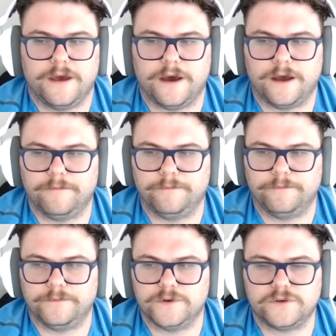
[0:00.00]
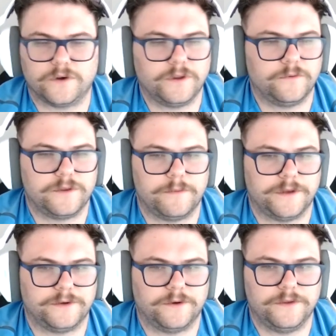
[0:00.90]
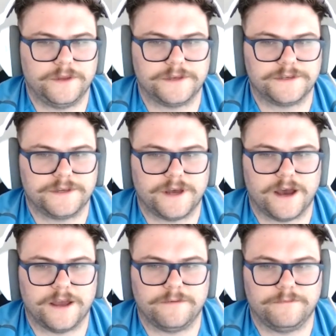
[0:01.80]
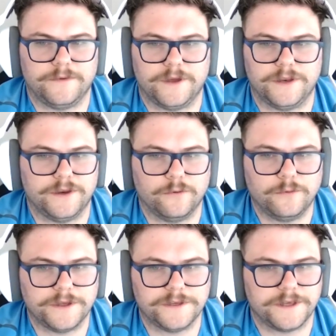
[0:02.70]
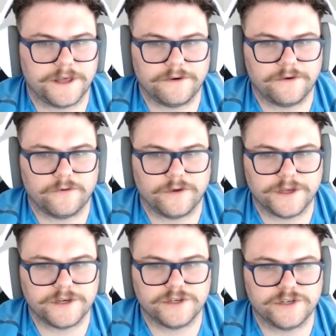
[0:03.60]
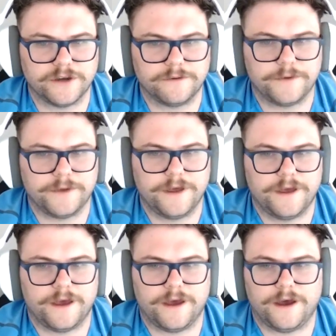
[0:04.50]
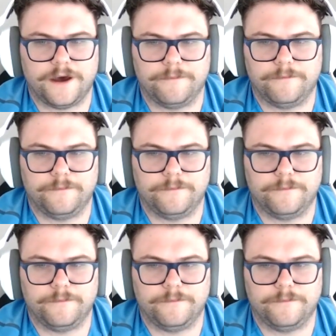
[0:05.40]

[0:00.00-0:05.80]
i'm struggling with a mental illness i'm in no place to get in a relationship um,